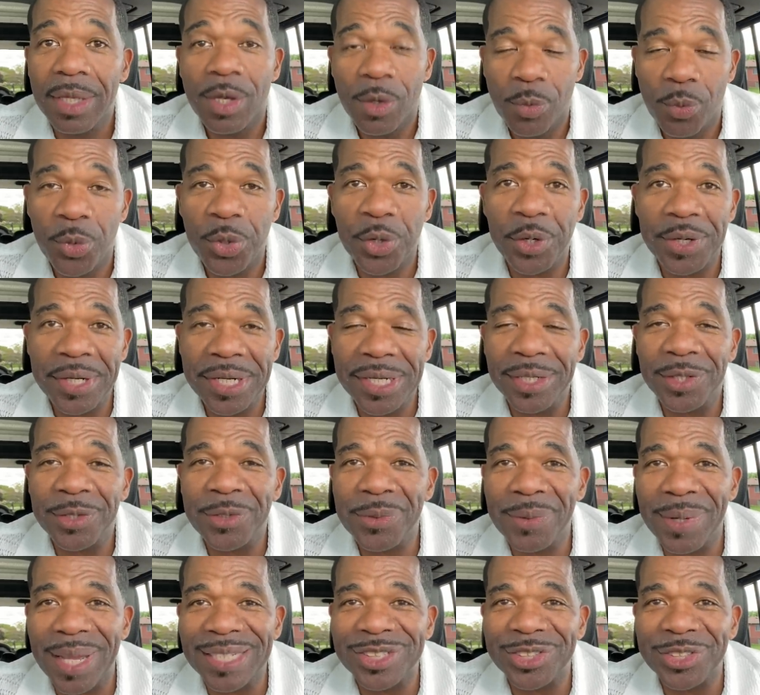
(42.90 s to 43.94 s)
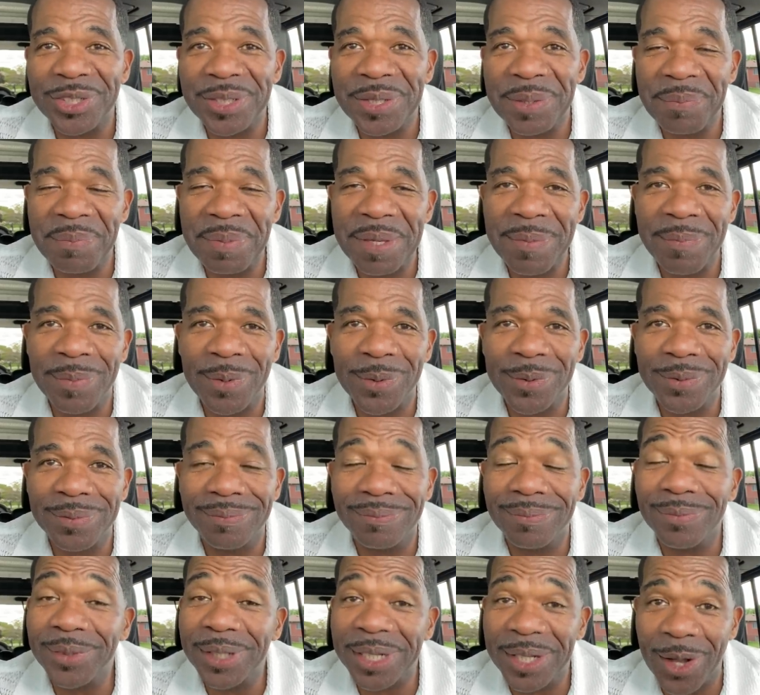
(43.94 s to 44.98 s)
We're in a correction, good people,
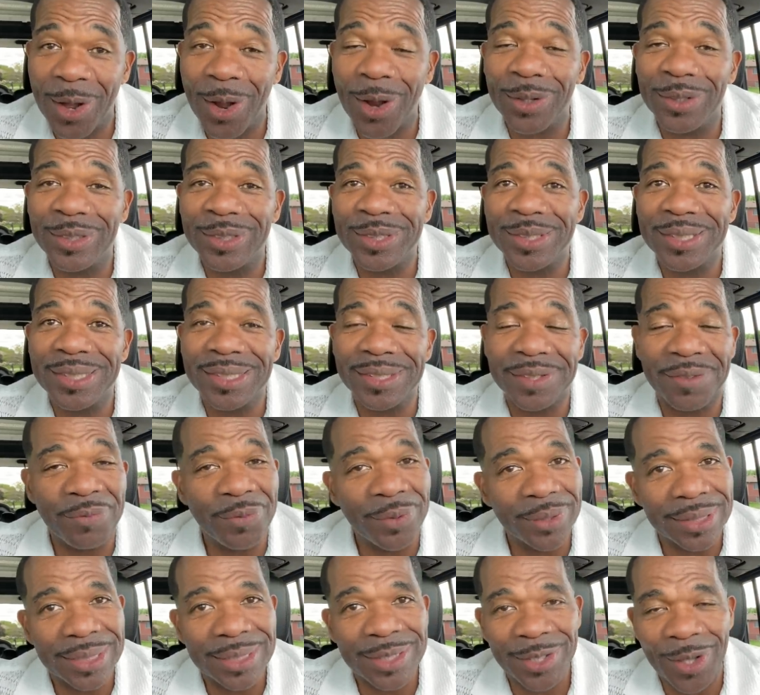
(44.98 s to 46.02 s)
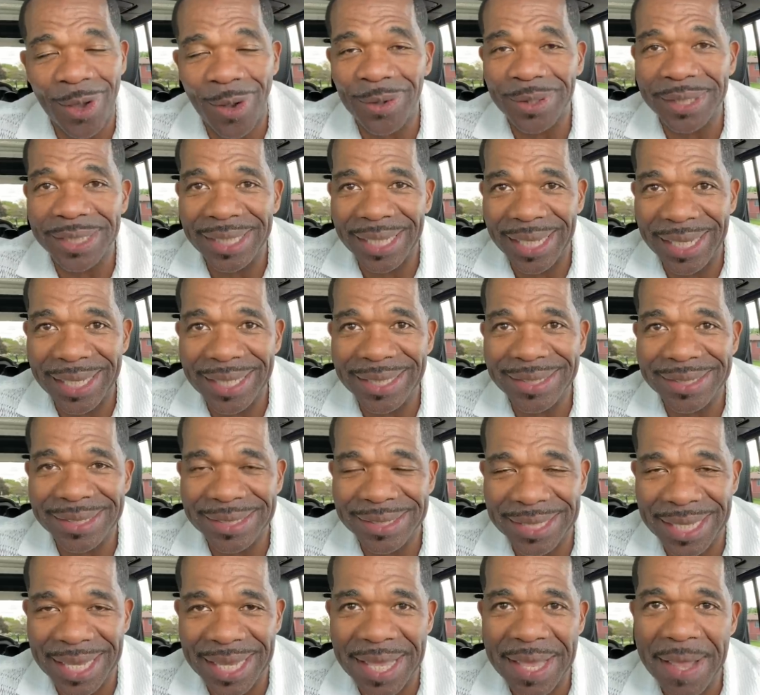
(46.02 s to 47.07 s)
regardless of what talking heads
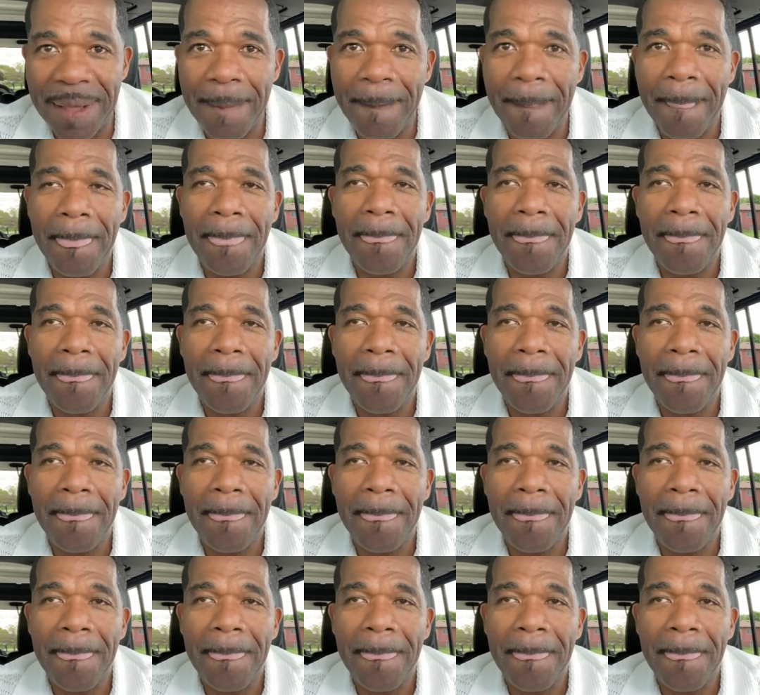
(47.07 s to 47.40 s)
say,